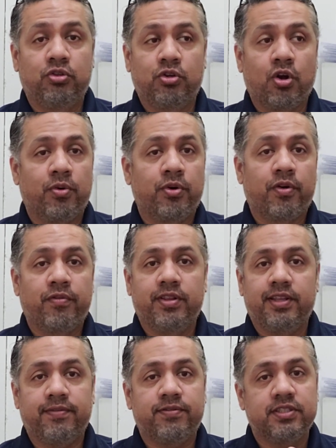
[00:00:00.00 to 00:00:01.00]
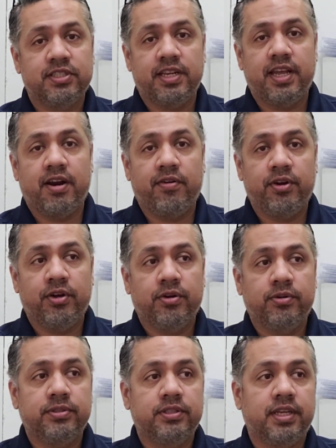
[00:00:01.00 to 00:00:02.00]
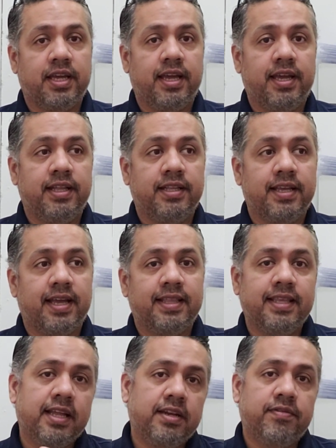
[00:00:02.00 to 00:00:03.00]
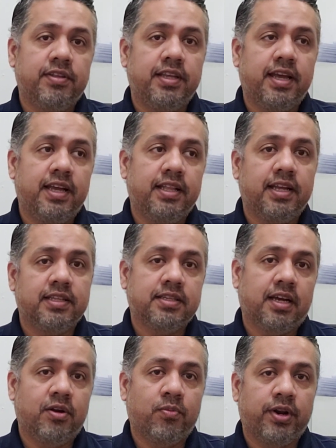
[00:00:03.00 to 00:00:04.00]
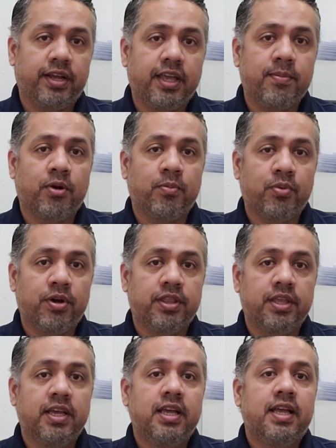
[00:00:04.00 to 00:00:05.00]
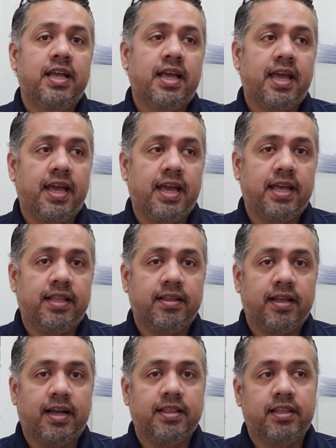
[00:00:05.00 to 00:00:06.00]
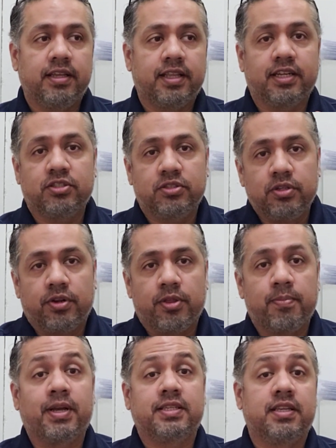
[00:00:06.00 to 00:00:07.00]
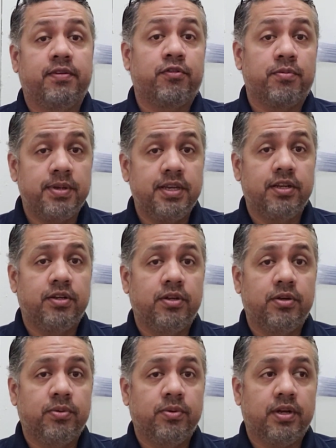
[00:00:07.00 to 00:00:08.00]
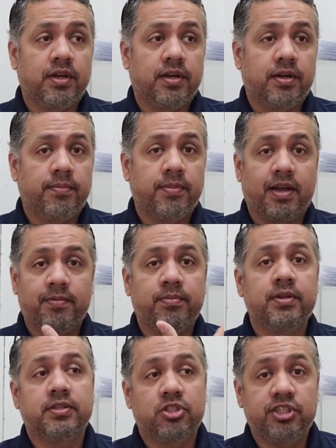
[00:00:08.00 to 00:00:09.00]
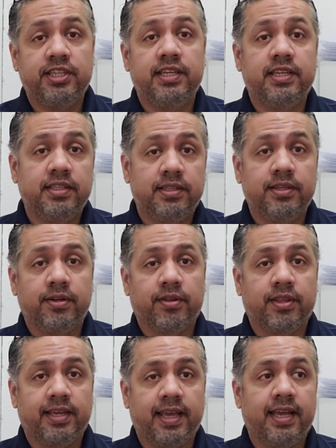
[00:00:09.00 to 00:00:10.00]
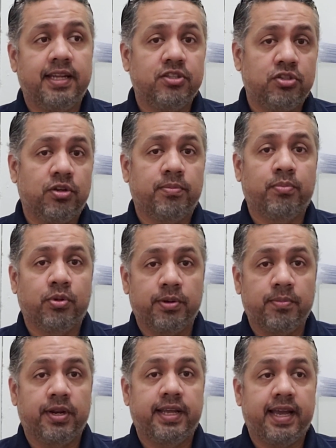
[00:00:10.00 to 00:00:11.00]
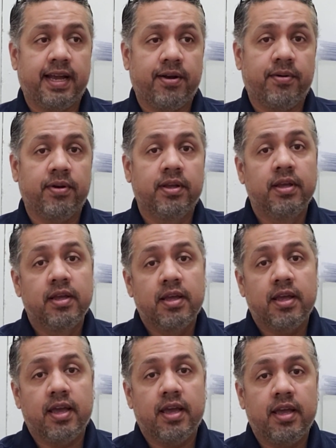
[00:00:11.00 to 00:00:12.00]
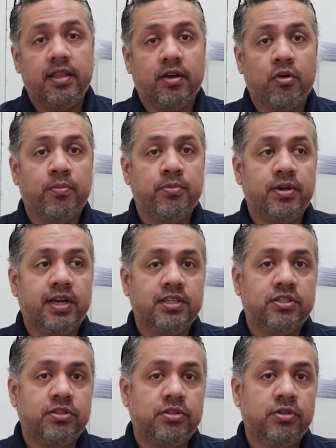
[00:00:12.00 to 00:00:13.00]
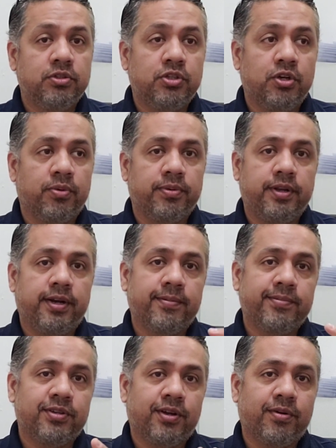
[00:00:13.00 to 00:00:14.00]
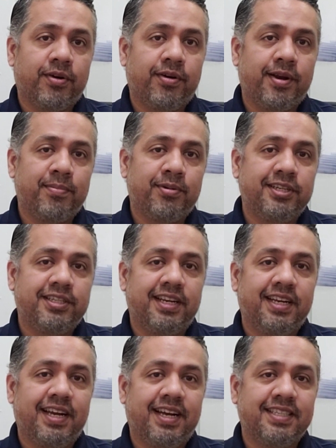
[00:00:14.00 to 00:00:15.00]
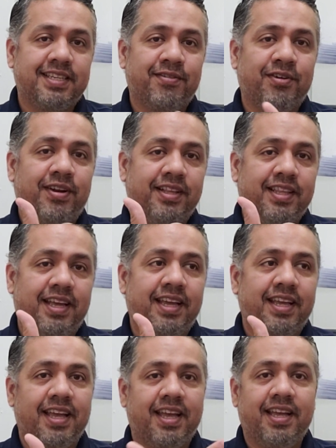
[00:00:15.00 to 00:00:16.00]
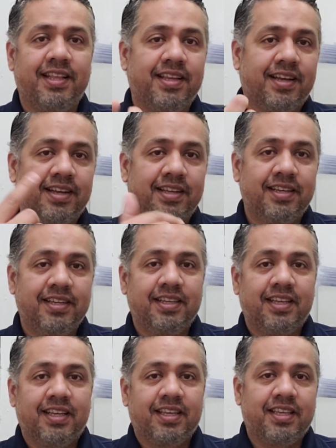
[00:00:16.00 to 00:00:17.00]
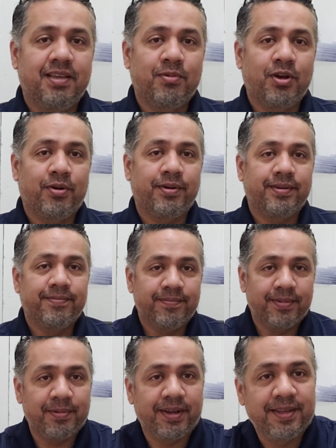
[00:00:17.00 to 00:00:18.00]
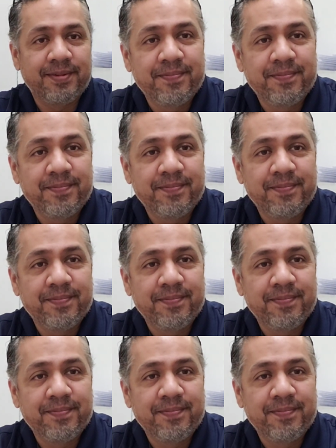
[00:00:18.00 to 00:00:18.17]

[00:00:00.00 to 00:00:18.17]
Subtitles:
going over the different scenarios, and at the end of the day, that's kind of what I came up with. And I think that's the best thing for me to do. I've been seeing the gains, pulling money out, and I hope you guys do too. So all right, appreciate it, guys. Have a great day, and keep going. Bye bye.